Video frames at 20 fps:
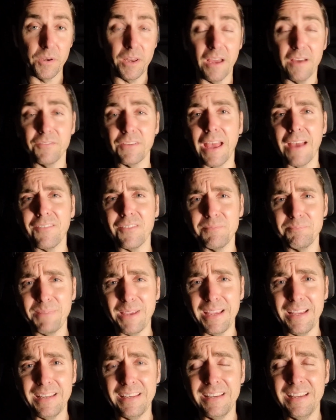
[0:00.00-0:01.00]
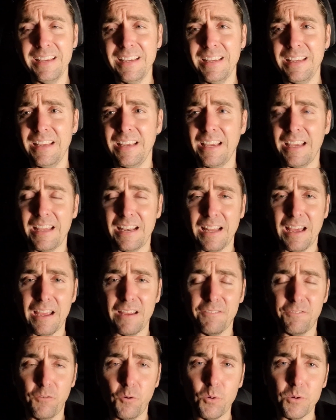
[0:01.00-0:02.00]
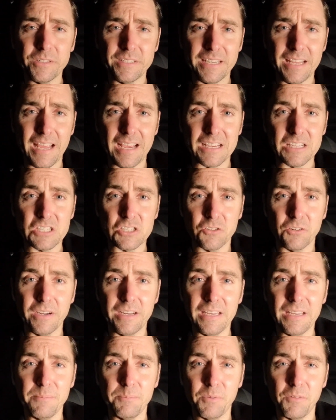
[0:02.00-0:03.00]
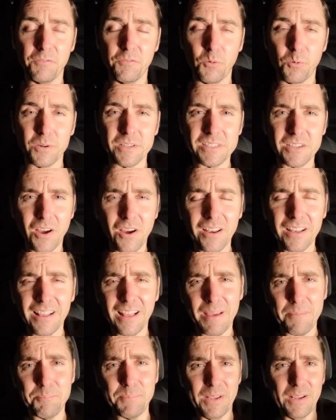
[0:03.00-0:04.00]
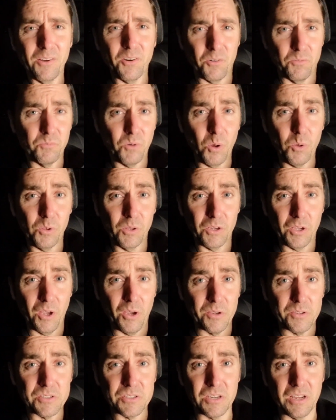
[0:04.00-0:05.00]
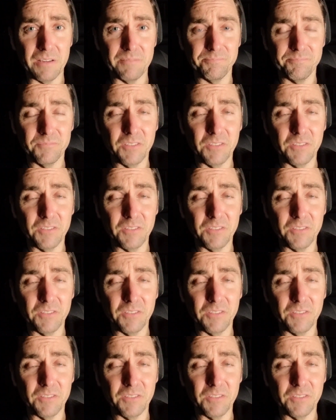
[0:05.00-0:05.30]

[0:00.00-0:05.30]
Now, if you haven't been in a 4DX screening before, it's kind of like being on a roller coaster.